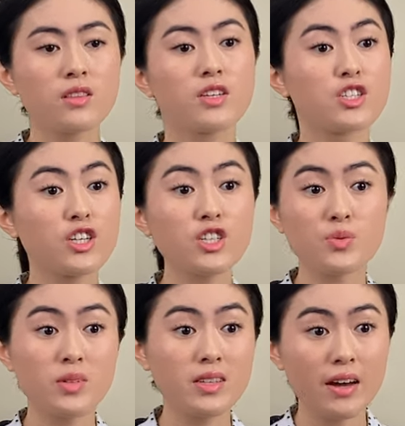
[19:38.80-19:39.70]
The
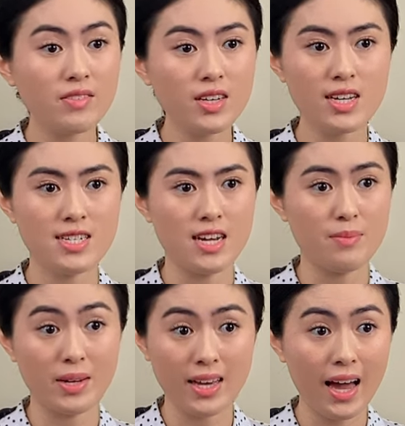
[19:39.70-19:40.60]
church will never
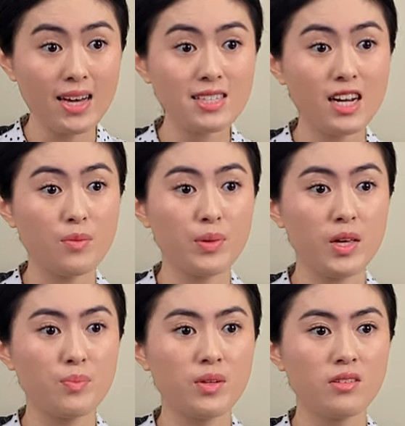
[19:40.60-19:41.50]
condemn and cast out
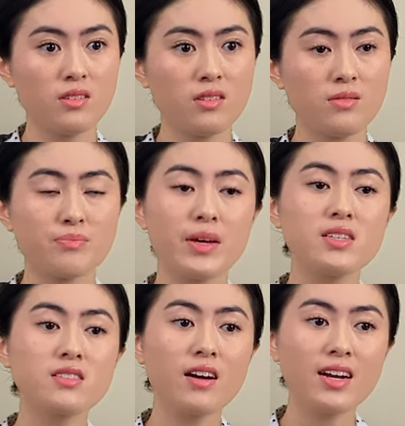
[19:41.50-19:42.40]
people
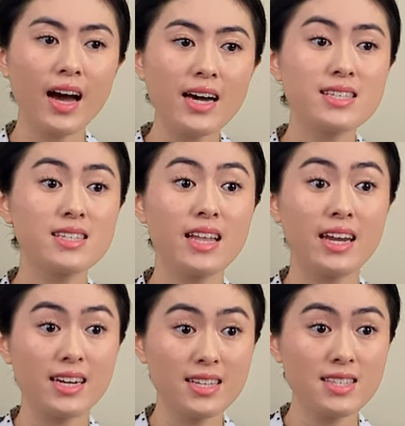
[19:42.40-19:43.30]
based on an
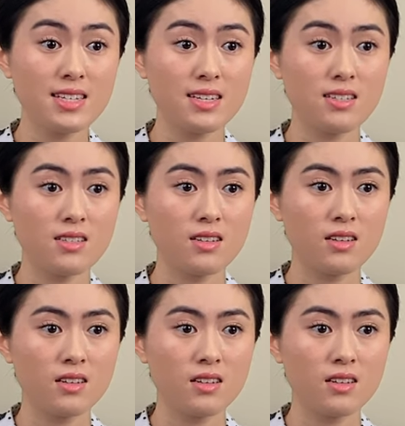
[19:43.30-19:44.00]
isolated incident,